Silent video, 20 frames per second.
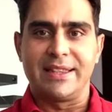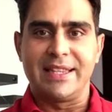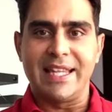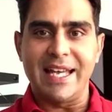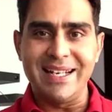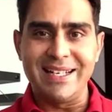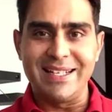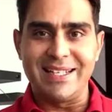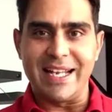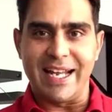
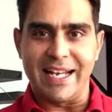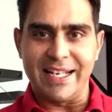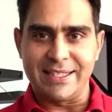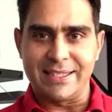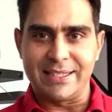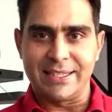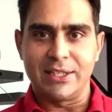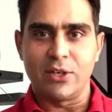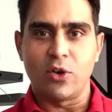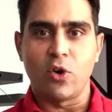than
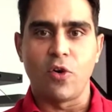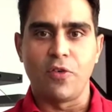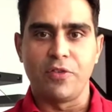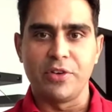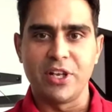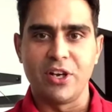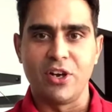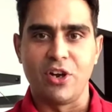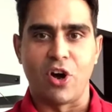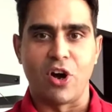debt
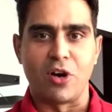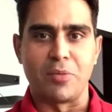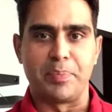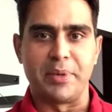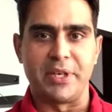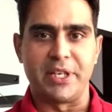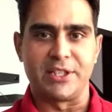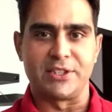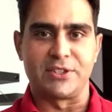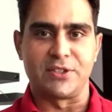over the long
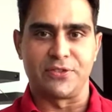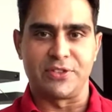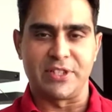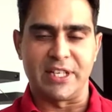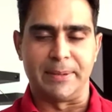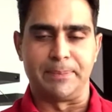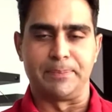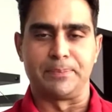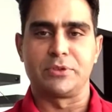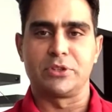periods of time.